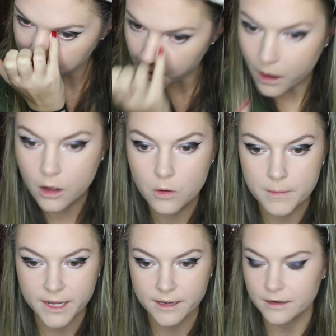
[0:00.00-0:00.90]
Oh
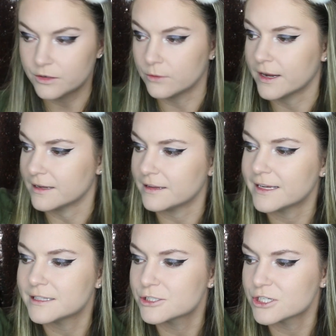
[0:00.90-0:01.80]
my god, you guys,
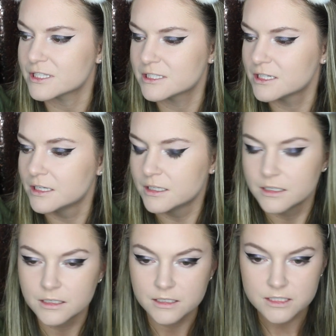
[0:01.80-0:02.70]
like it's just
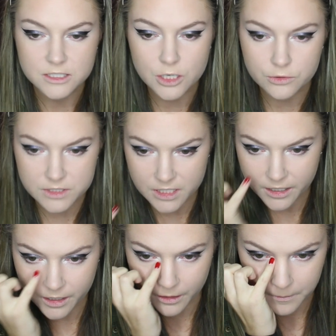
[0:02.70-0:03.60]
so
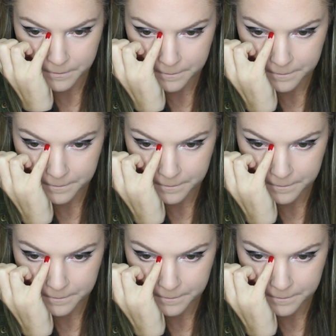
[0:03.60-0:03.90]
stunning.